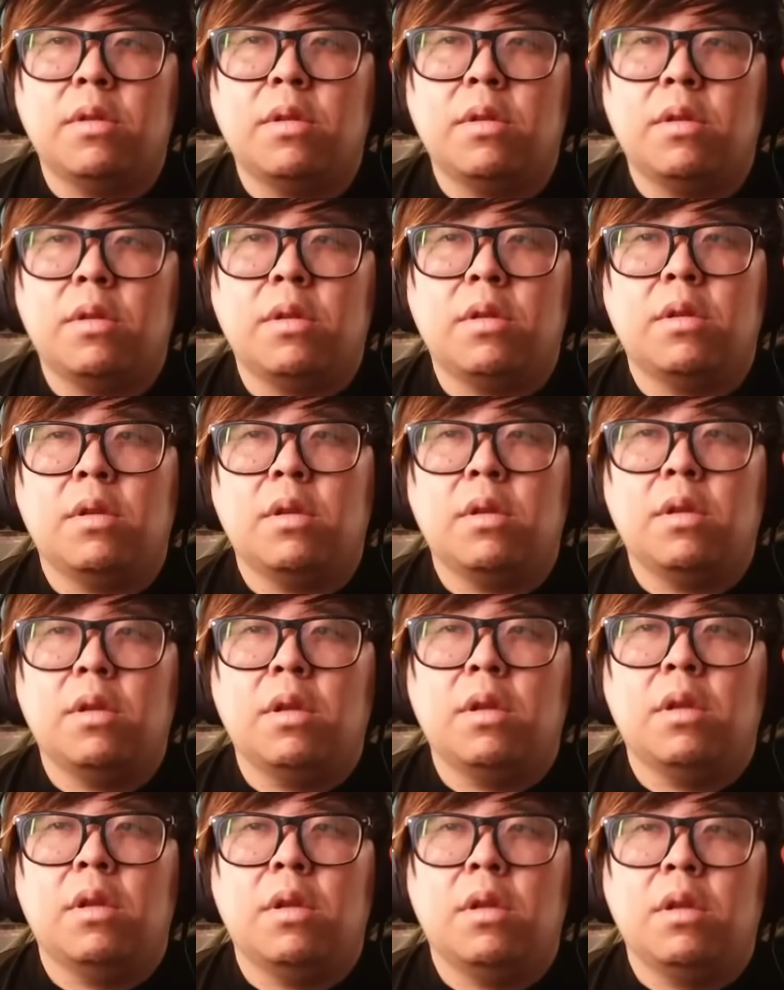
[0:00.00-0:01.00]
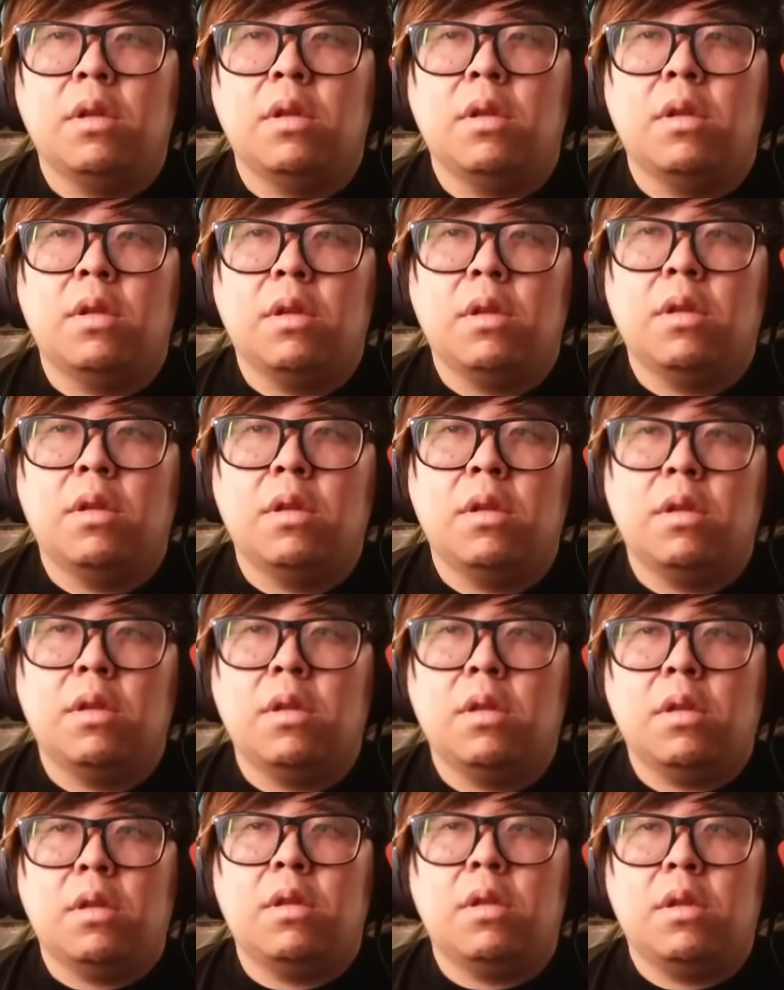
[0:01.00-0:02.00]

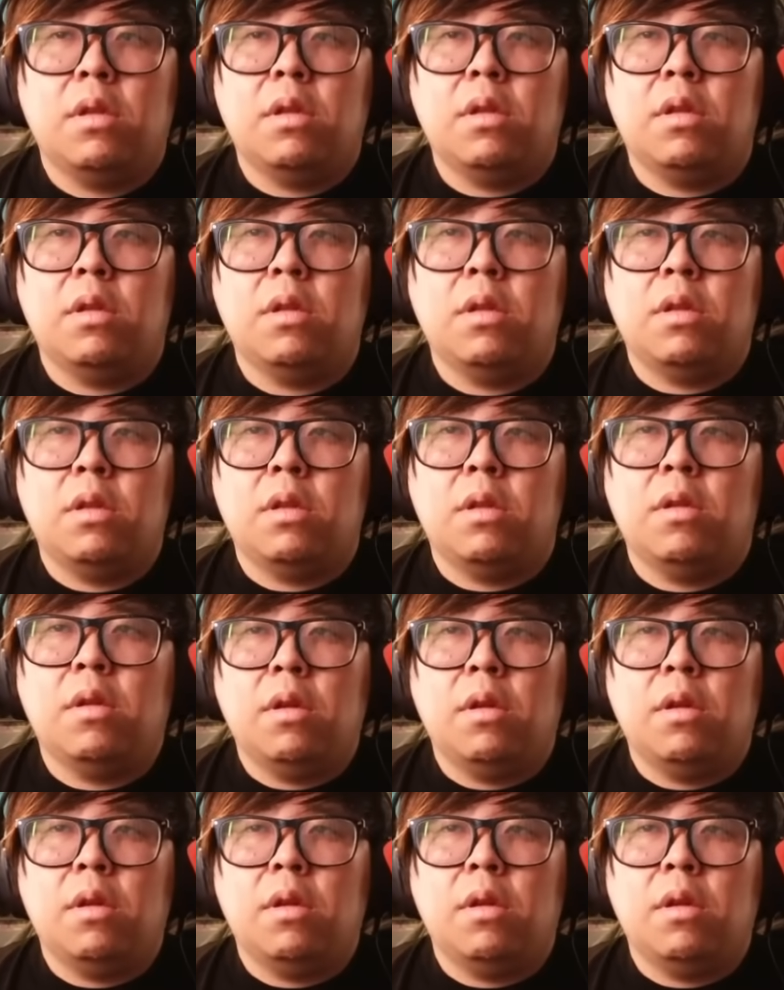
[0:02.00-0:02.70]
No one is speaking in this clip.